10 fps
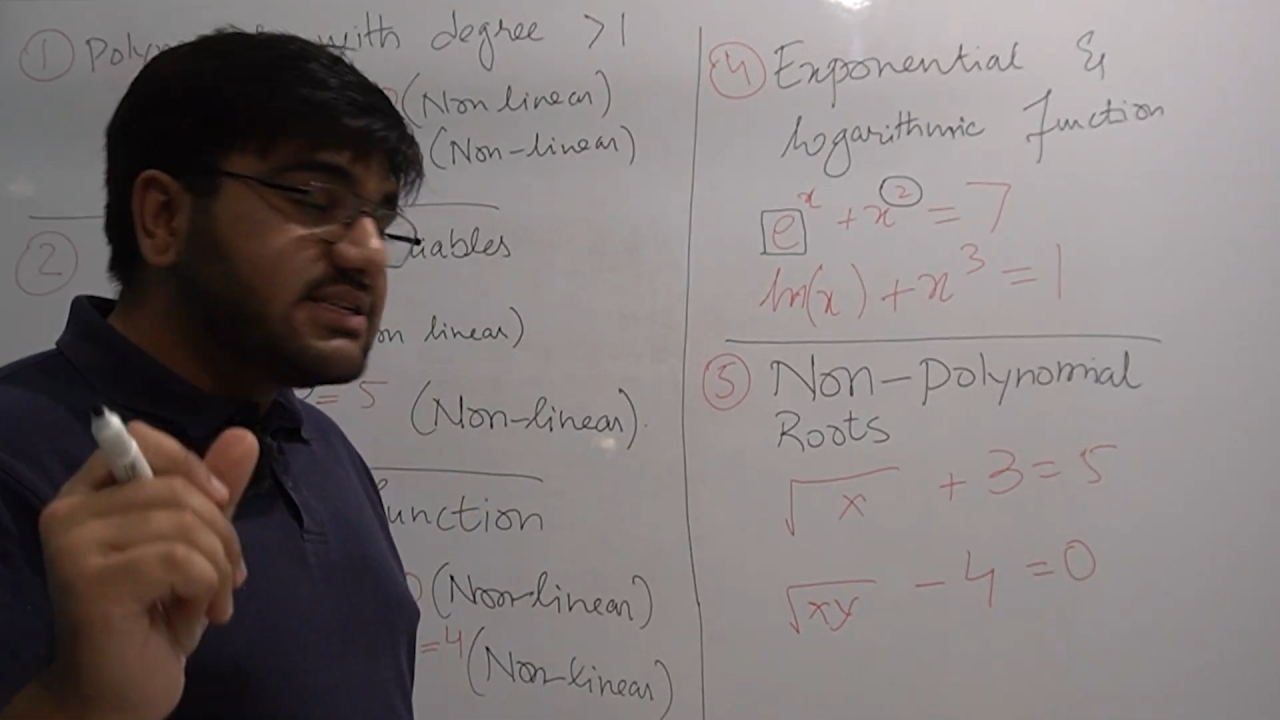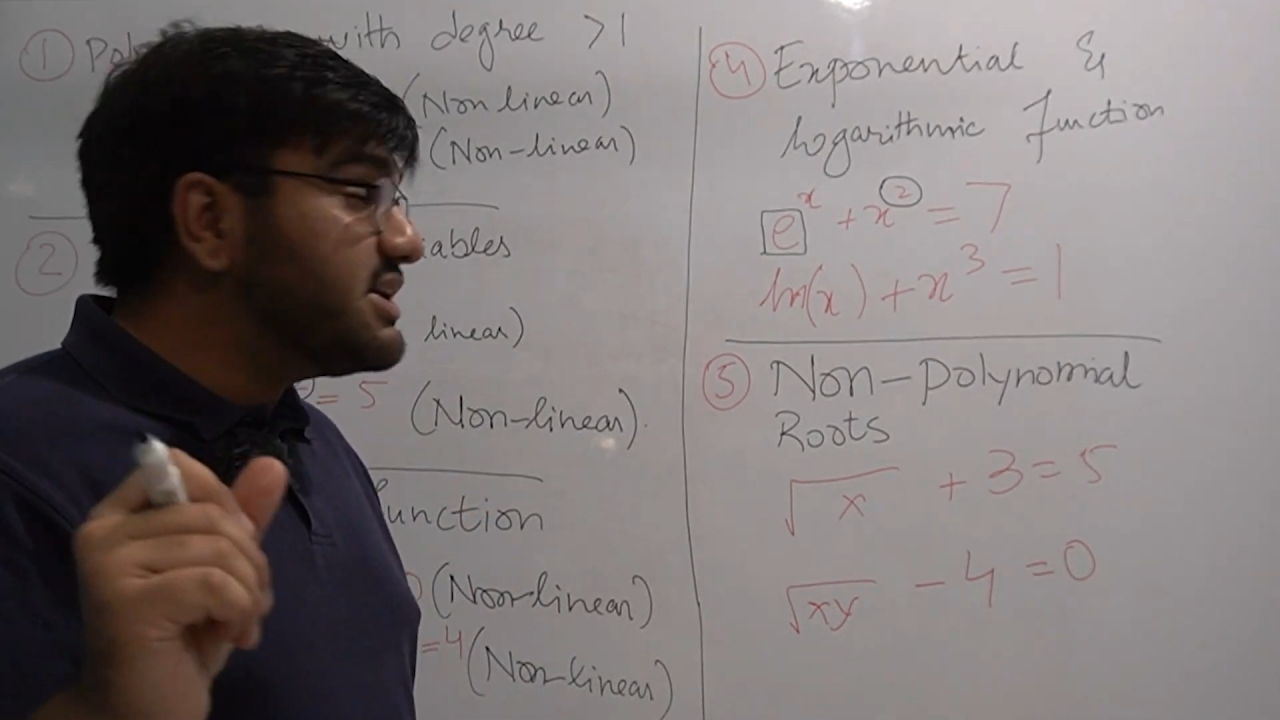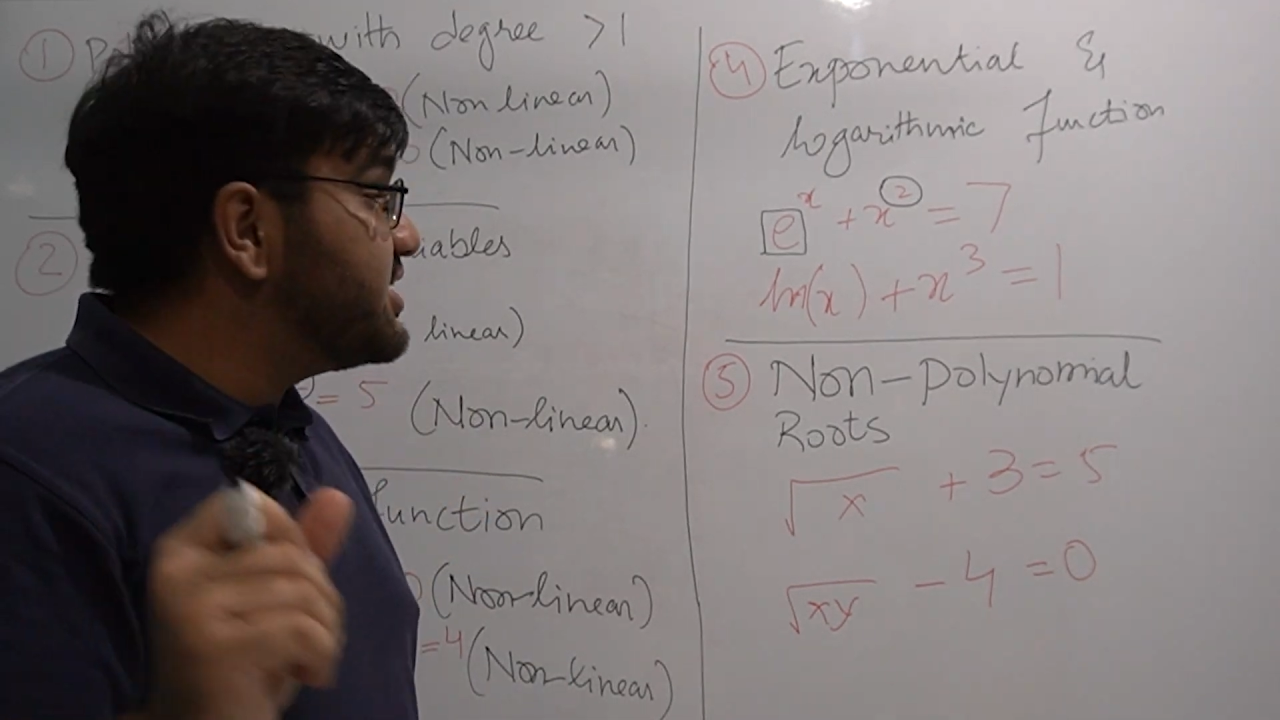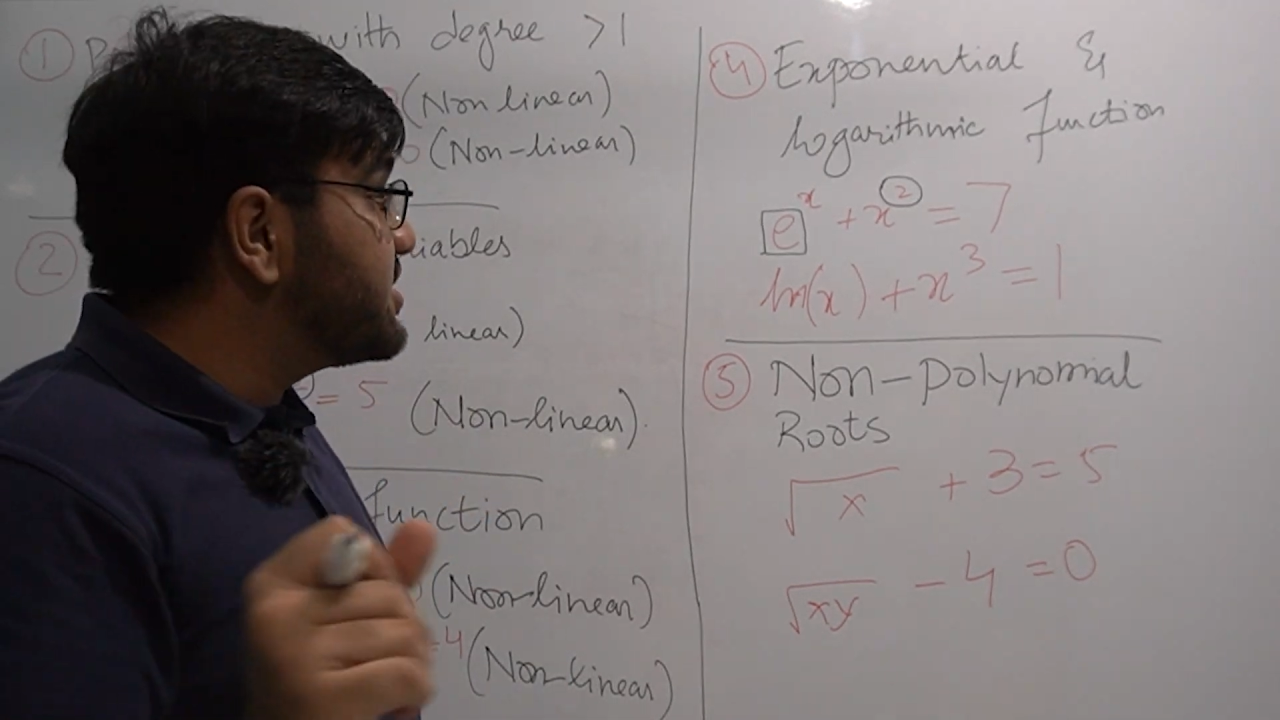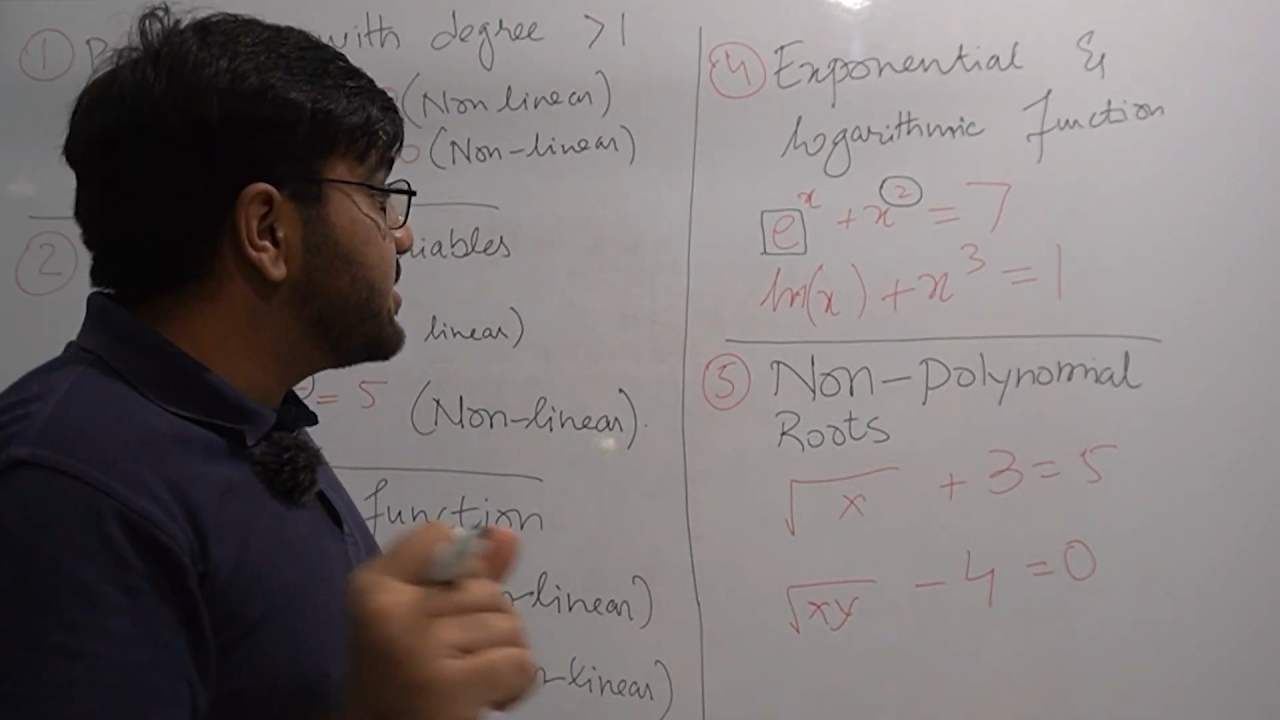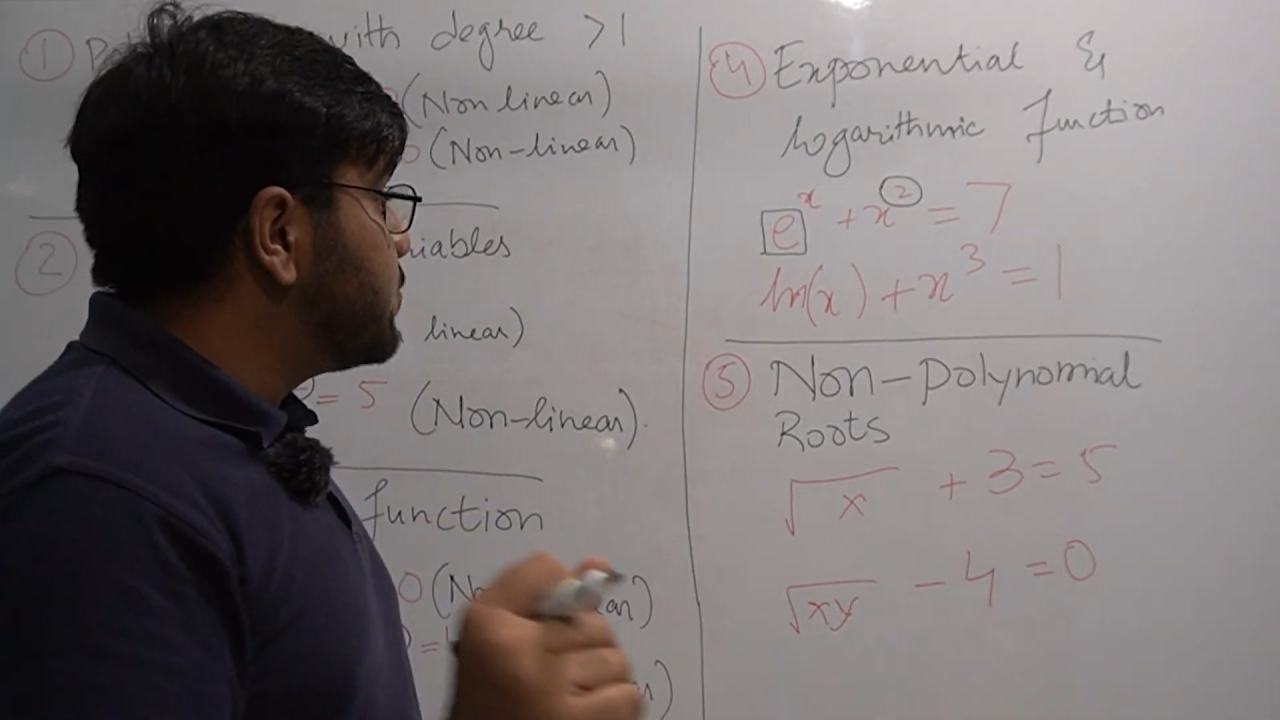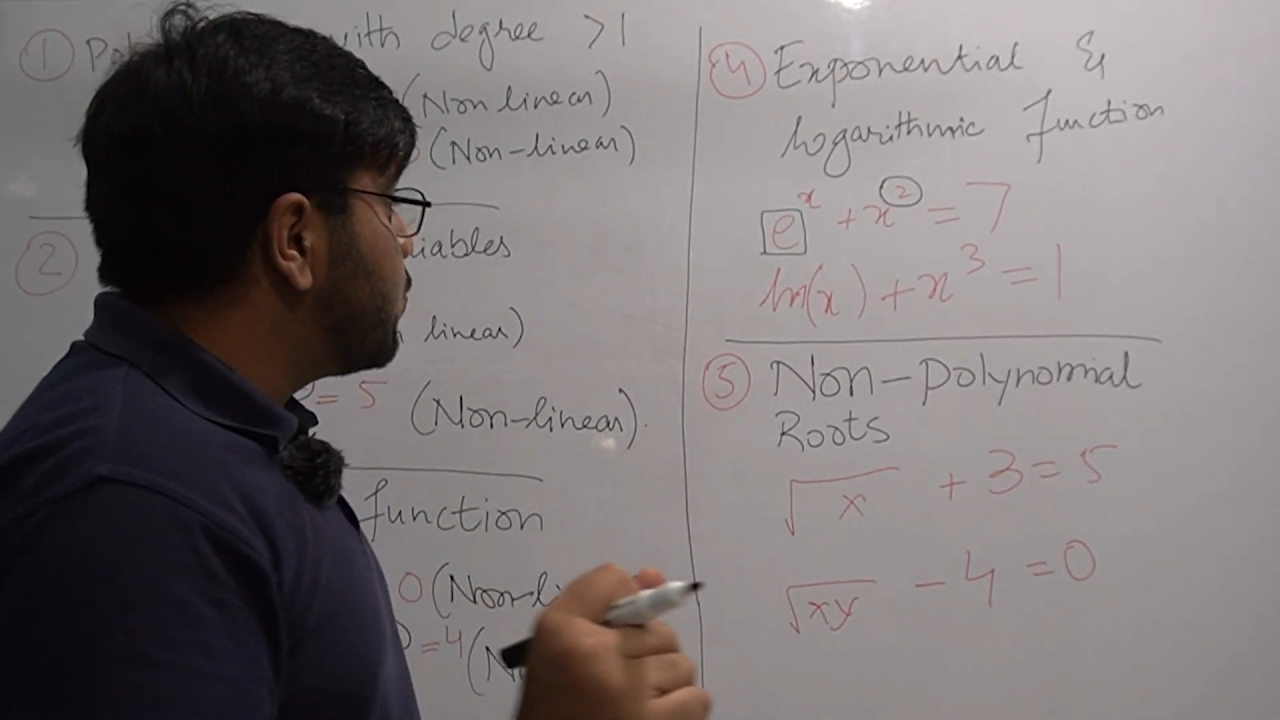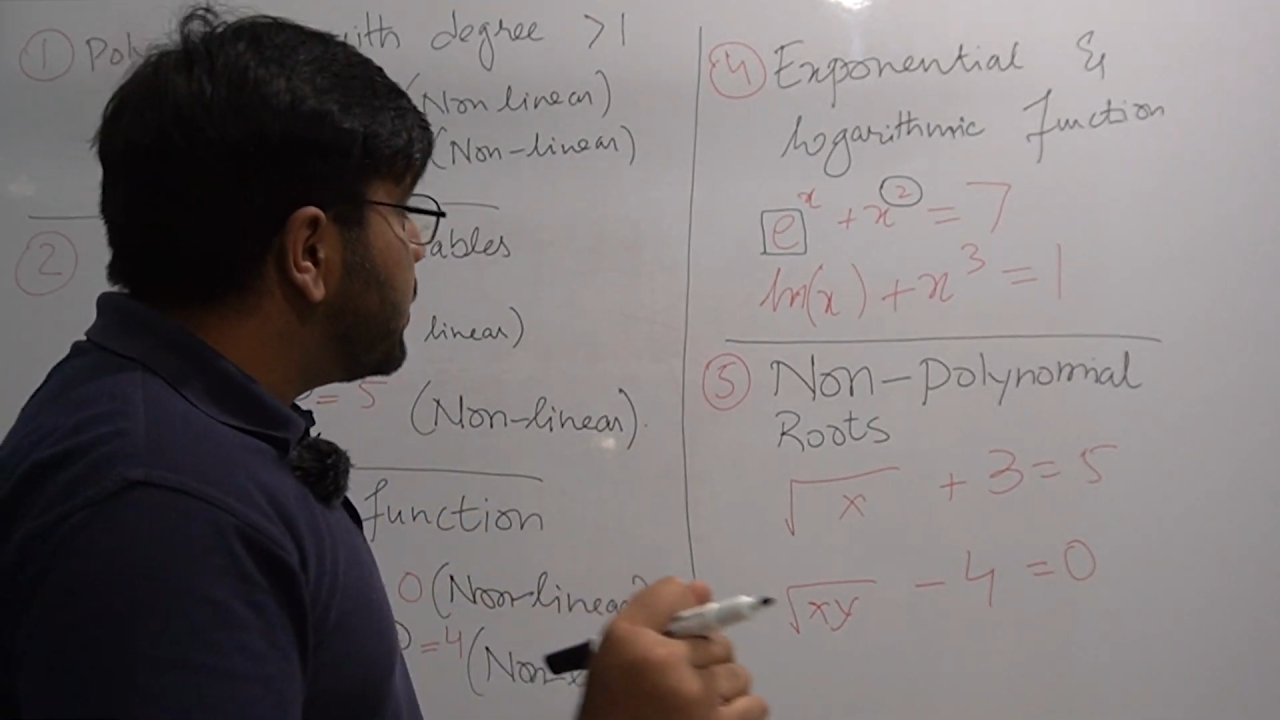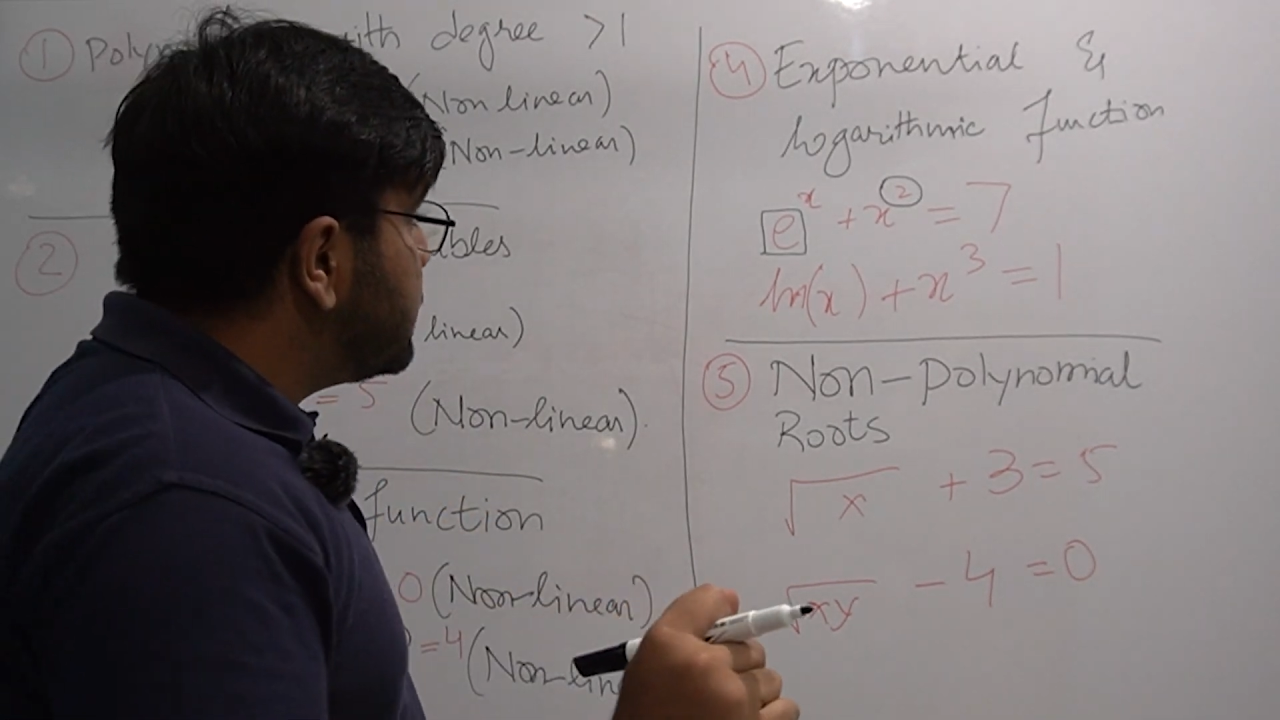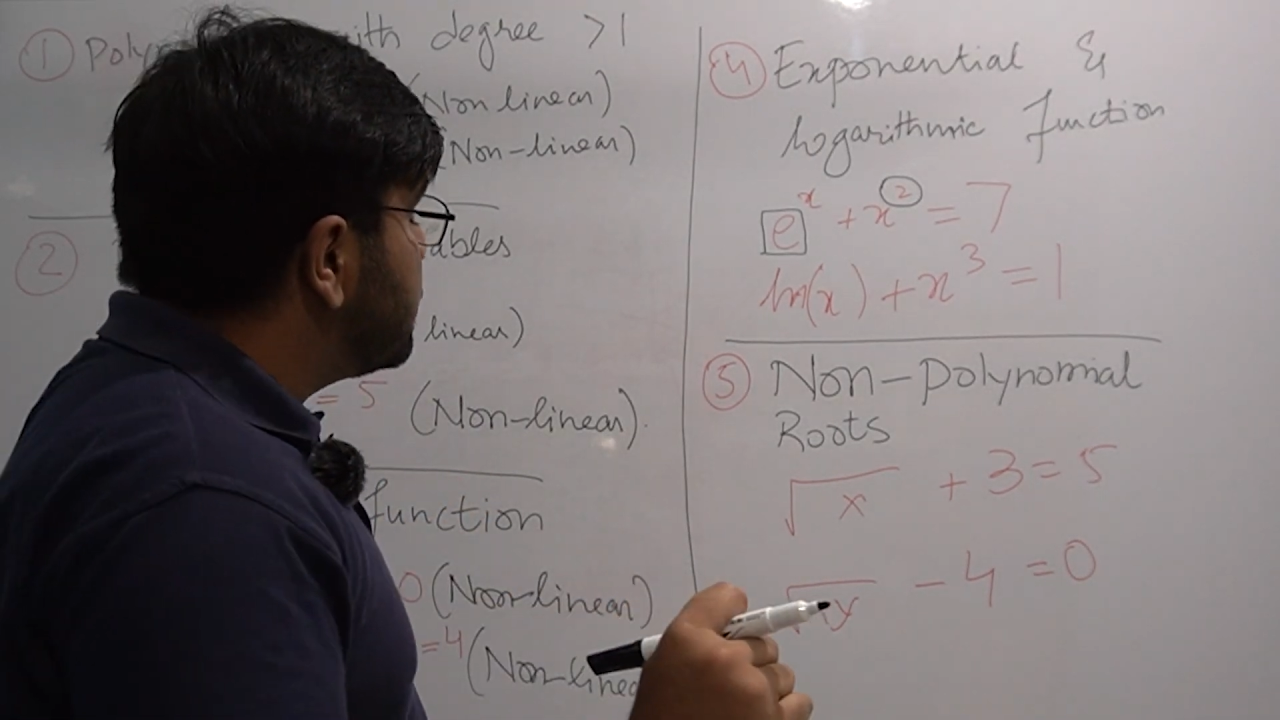greater than
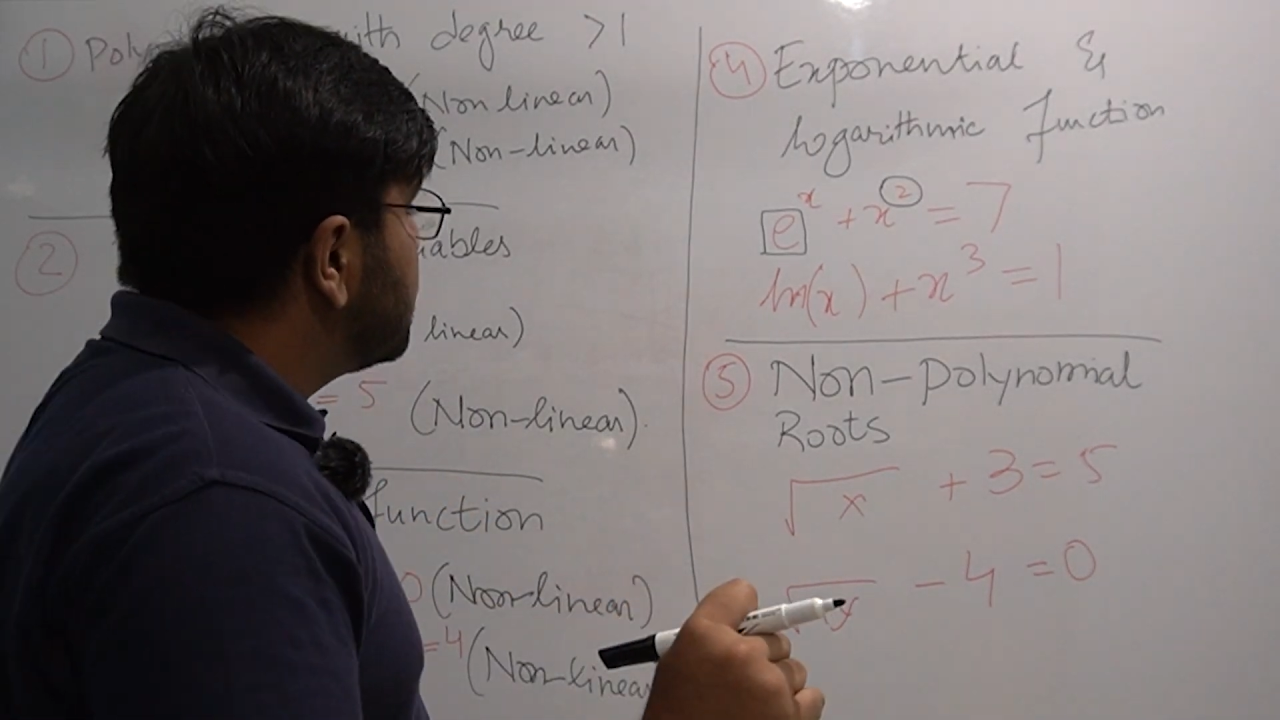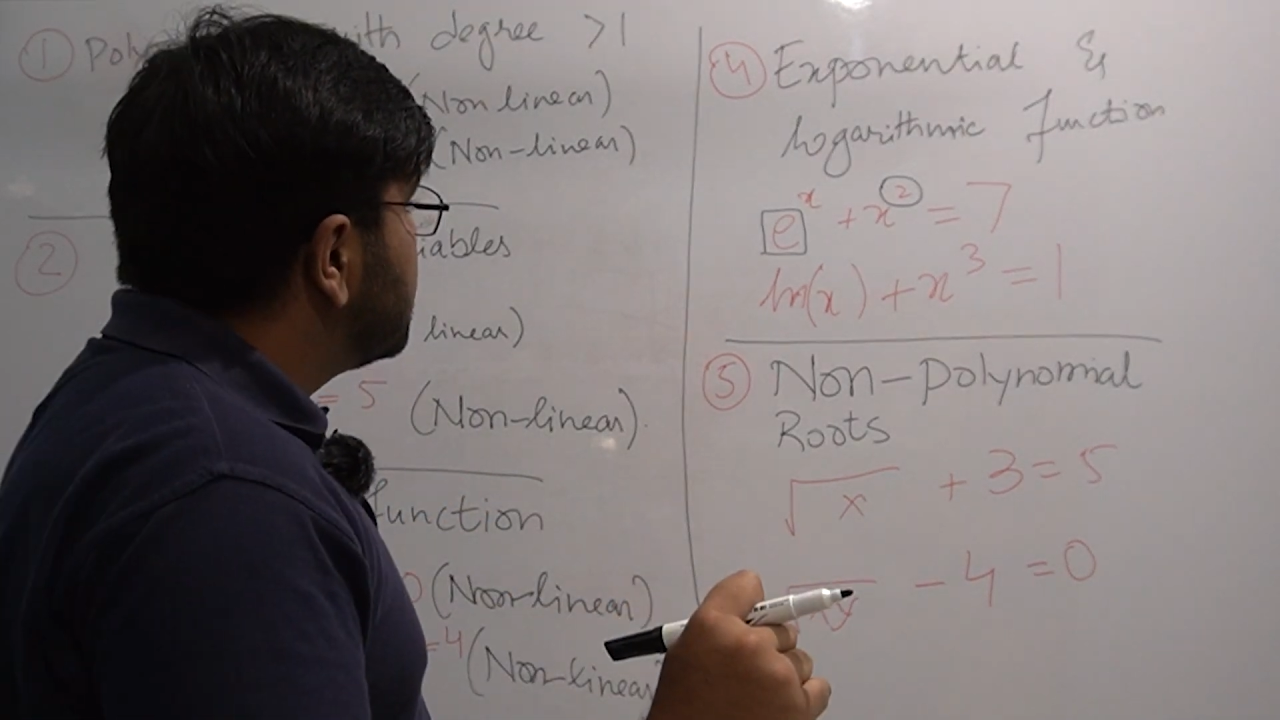1.